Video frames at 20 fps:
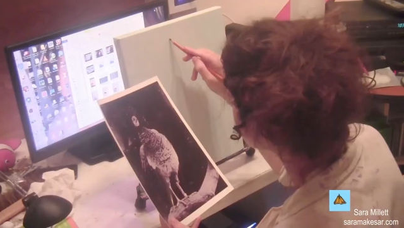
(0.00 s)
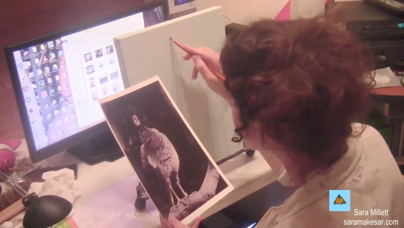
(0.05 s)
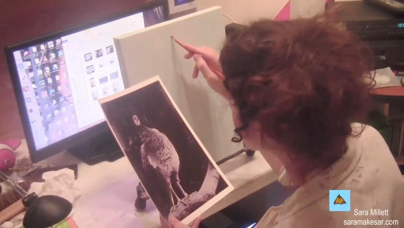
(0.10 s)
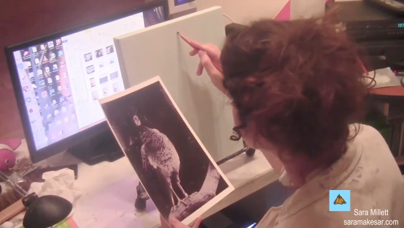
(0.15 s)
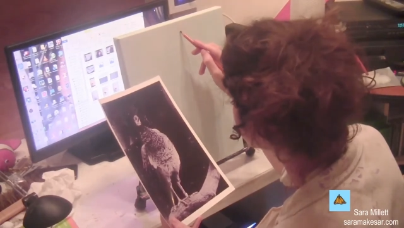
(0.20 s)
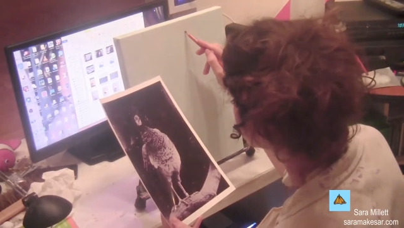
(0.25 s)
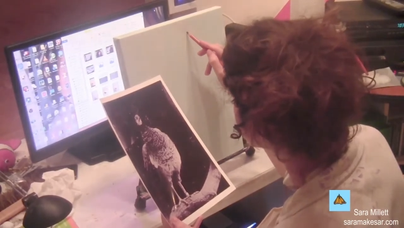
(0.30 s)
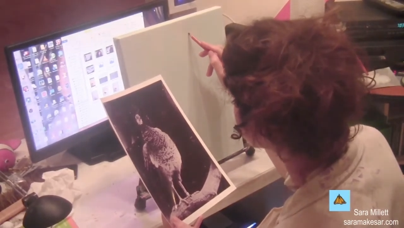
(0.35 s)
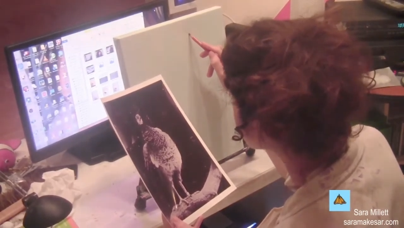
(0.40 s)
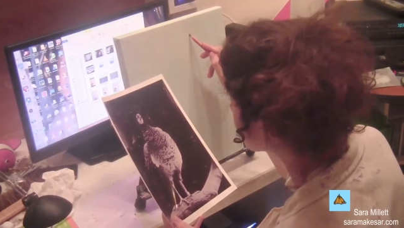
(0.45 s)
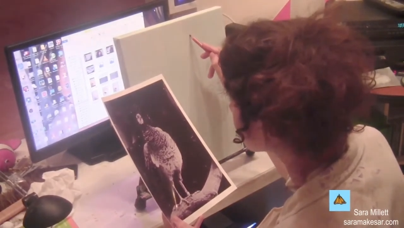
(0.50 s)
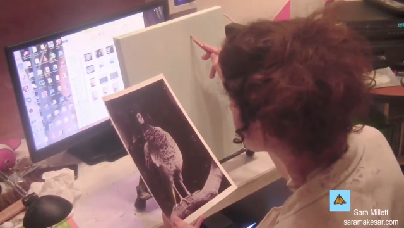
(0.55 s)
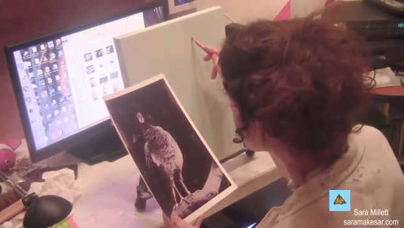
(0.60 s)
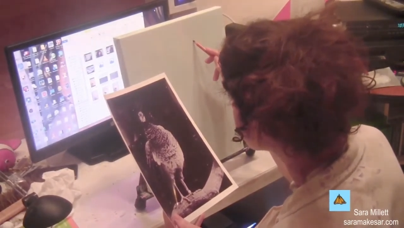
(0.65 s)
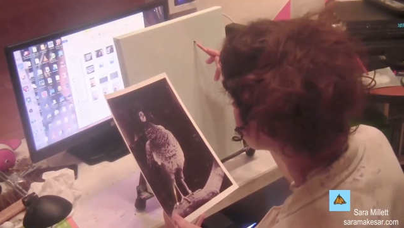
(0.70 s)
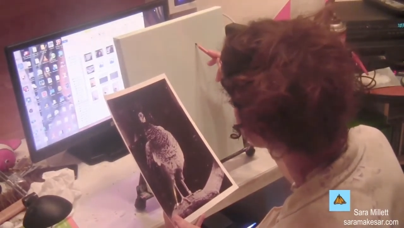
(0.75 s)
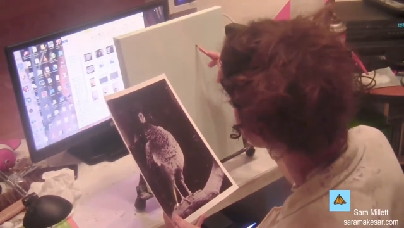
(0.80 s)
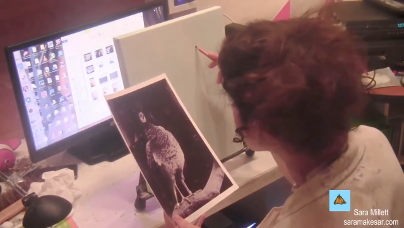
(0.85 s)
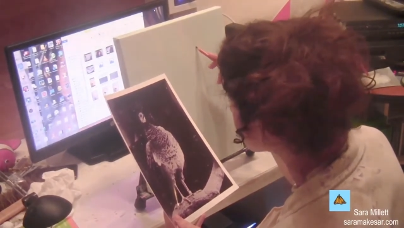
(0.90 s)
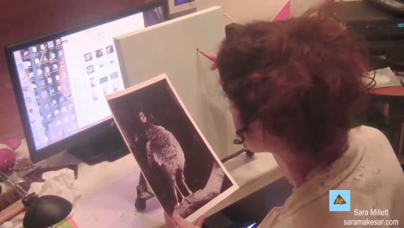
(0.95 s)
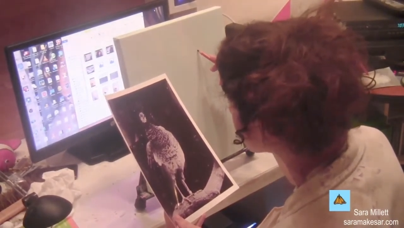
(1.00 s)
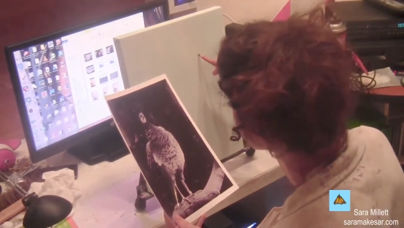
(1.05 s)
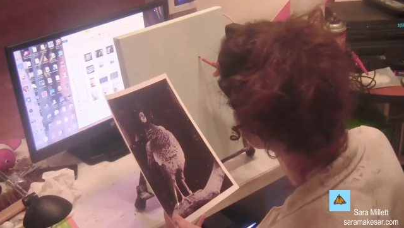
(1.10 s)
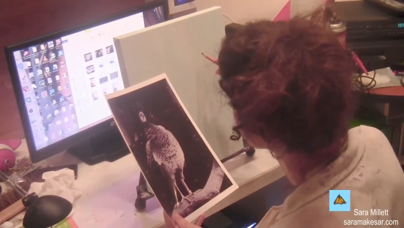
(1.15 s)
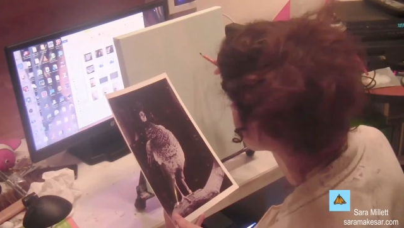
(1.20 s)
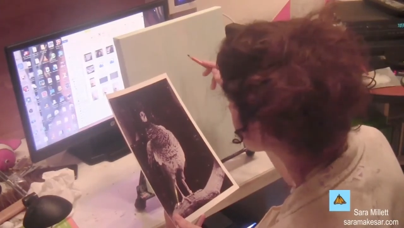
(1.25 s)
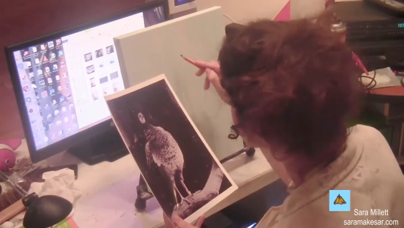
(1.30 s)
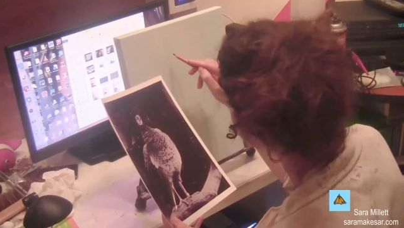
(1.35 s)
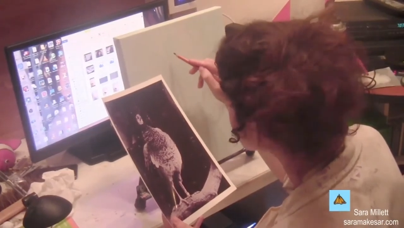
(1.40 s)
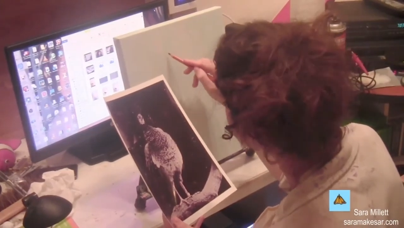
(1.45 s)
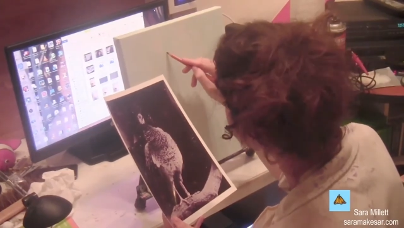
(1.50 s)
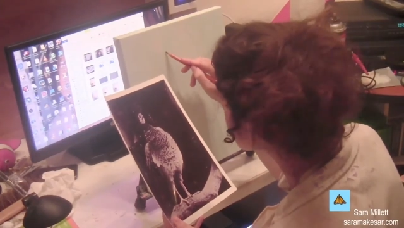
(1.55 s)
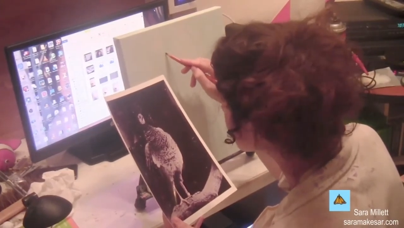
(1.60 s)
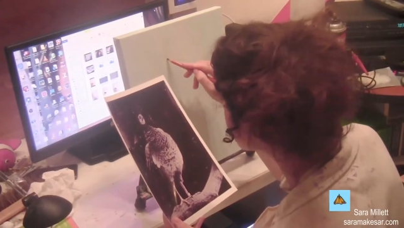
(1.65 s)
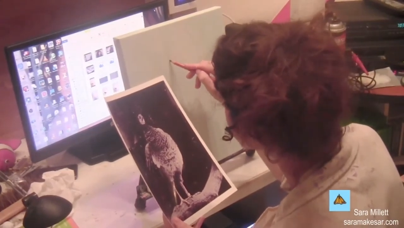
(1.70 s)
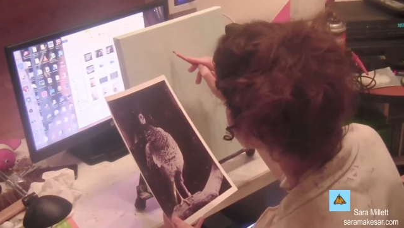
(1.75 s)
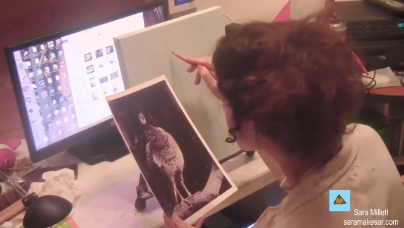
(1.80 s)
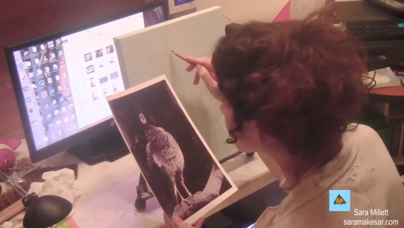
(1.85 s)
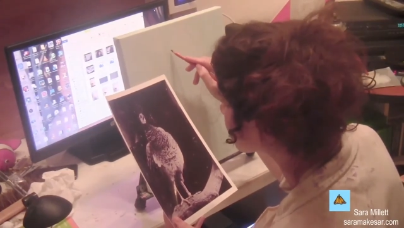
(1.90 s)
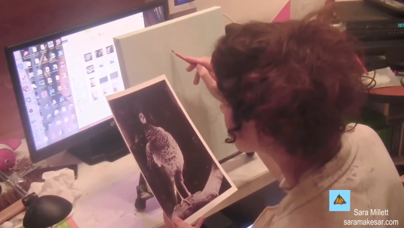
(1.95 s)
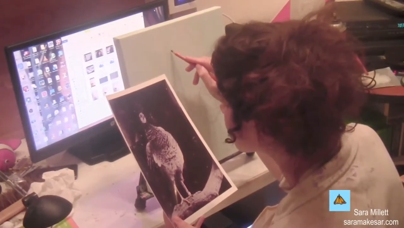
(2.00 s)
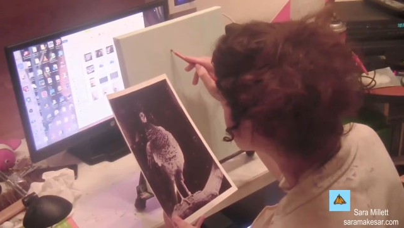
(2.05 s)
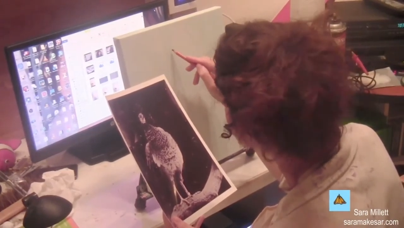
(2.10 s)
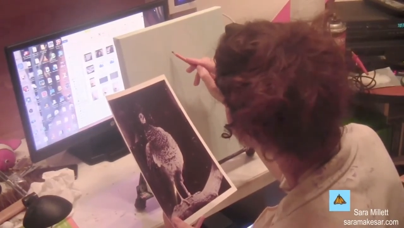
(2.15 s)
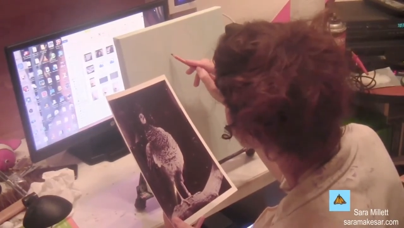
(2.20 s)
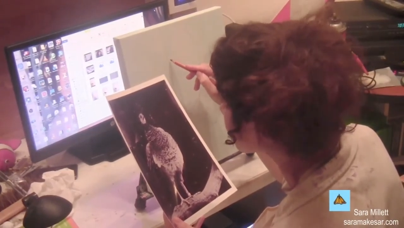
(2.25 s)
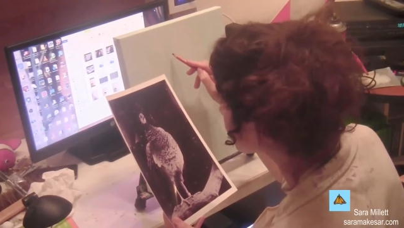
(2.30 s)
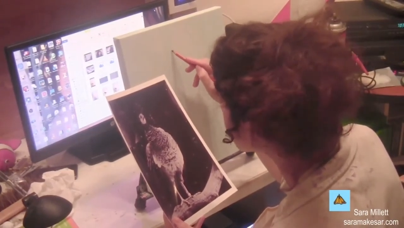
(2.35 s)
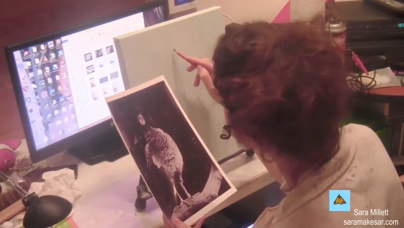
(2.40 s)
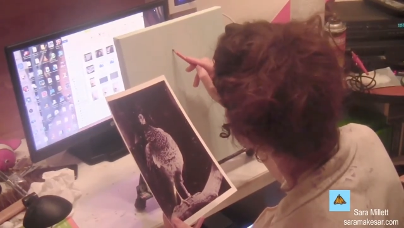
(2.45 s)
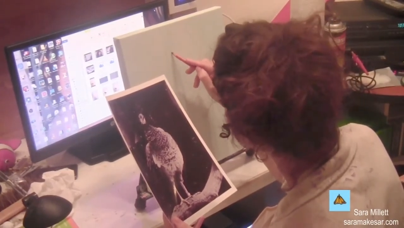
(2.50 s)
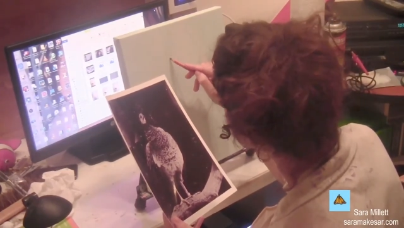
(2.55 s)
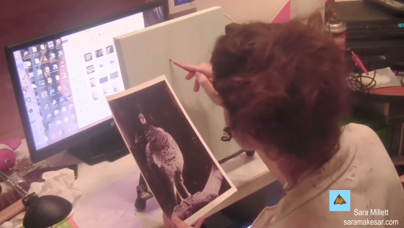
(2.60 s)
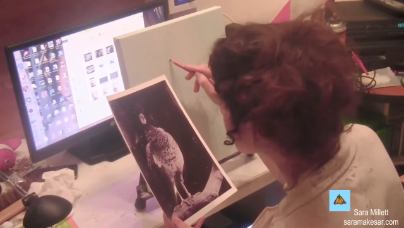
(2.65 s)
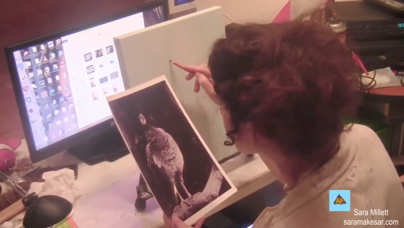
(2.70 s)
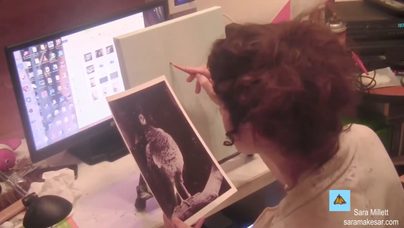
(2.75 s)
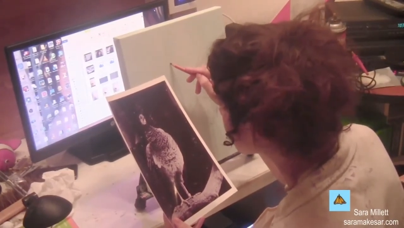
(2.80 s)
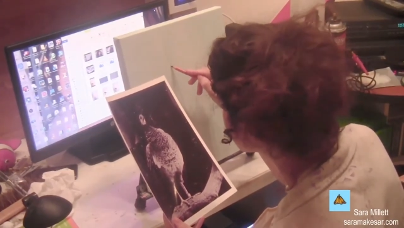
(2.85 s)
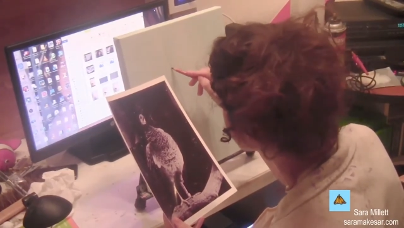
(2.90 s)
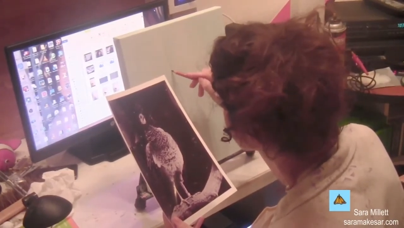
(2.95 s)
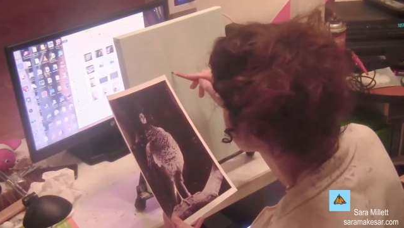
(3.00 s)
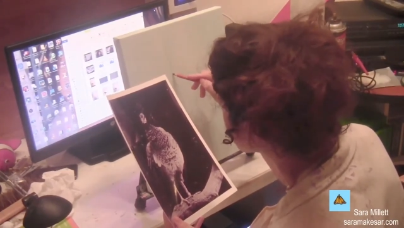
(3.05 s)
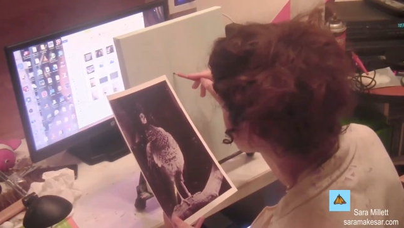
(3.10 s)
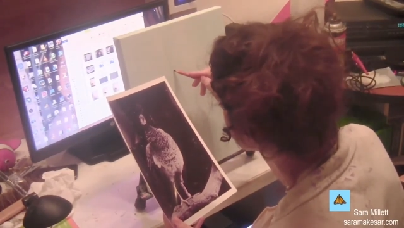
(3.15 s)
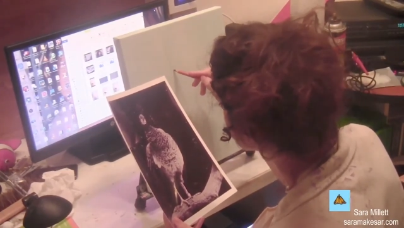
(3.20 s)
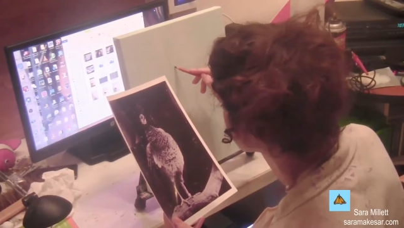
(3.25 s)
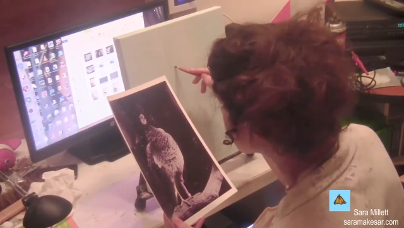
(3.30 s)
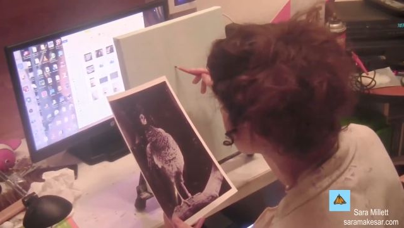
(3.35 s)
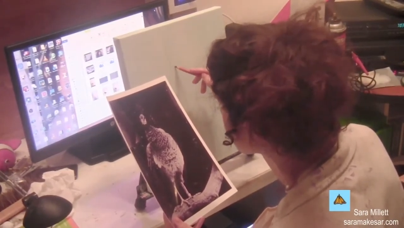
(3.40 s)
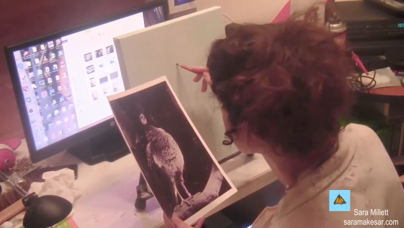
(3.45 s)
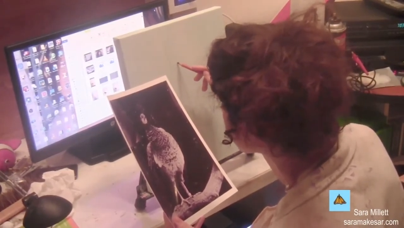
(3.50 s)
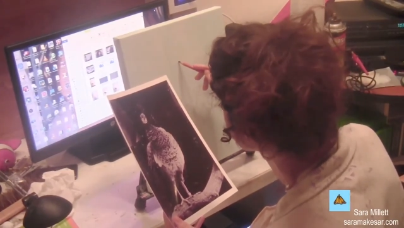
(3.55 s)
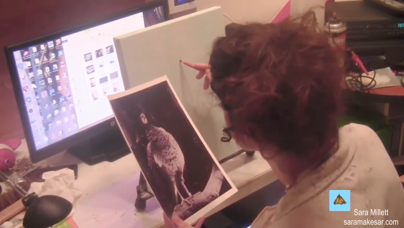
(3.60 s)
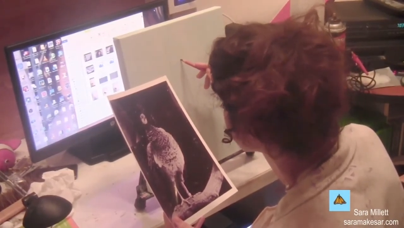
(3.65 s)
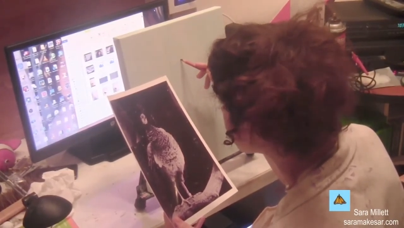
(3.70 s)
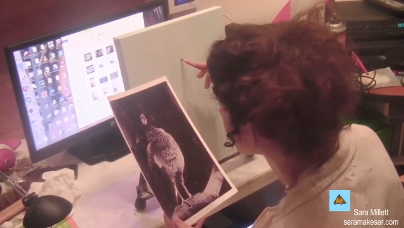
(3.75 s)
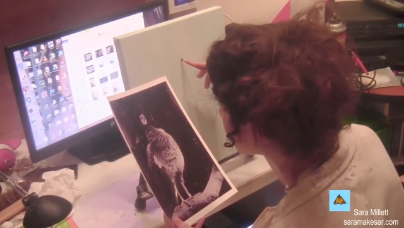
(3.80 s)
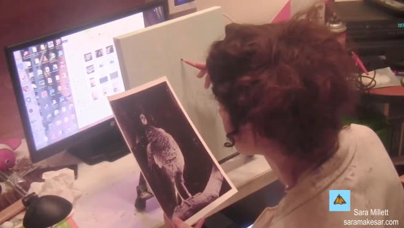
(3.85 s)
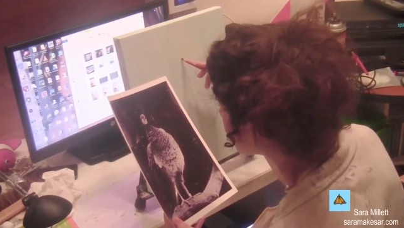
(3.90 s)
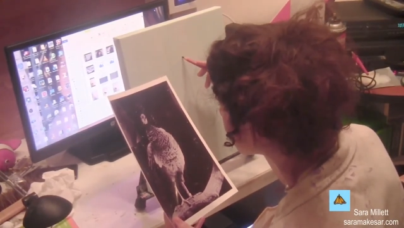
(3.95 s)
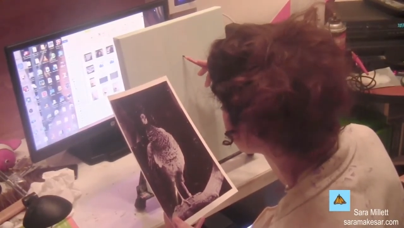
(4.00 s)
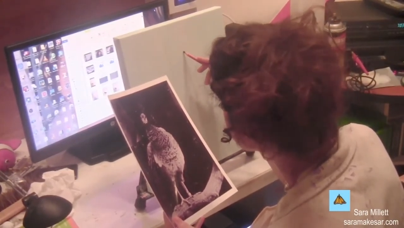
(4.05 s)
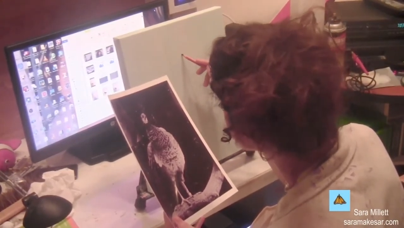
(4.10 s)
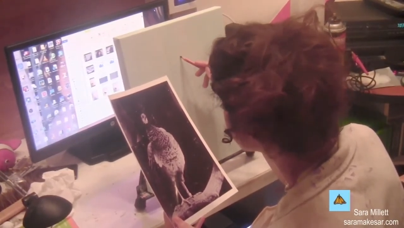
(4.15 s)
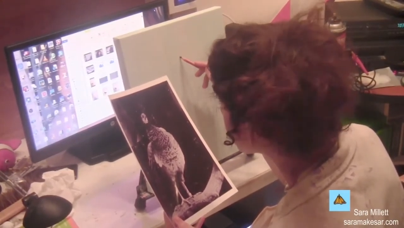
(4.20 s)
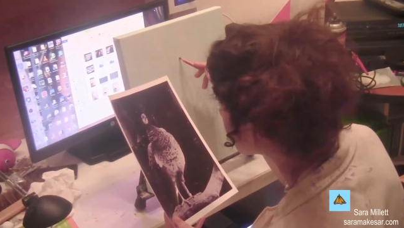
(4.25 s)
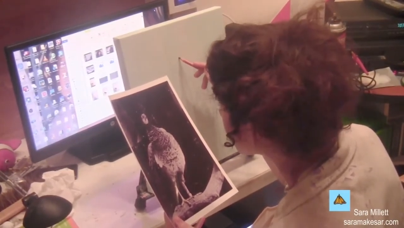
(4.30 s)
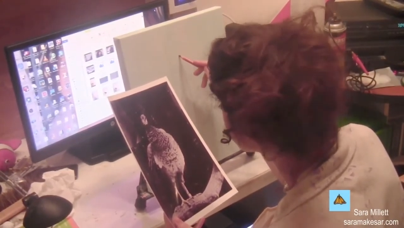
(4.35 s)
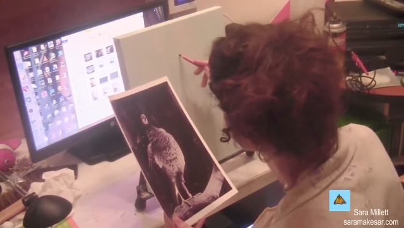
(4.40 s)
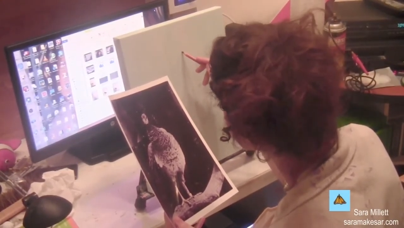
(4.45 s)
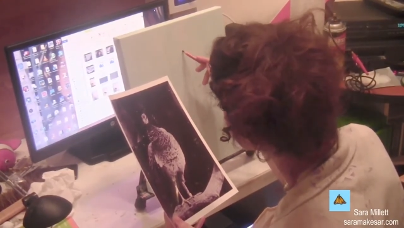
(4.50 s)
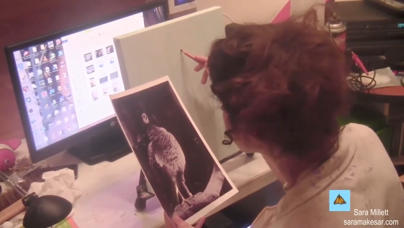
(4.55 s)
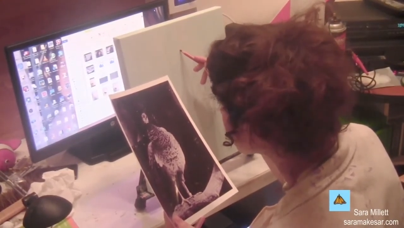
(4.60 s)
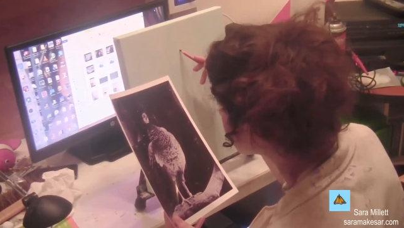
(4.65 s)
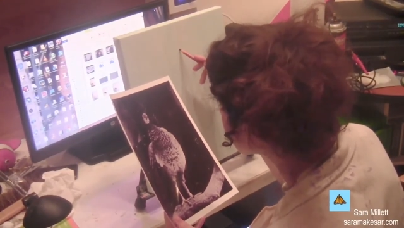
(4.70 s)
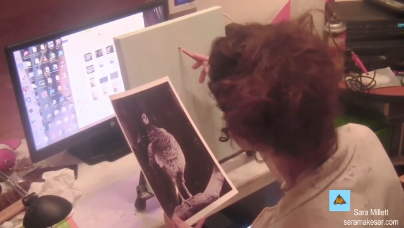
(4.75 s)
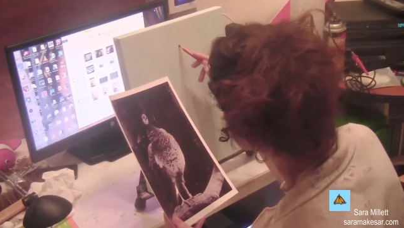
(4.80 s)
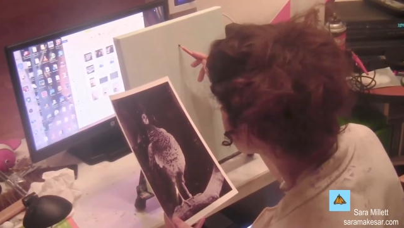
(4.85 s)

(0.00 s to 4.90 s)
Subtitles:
No face is visible, so there are no lips to read.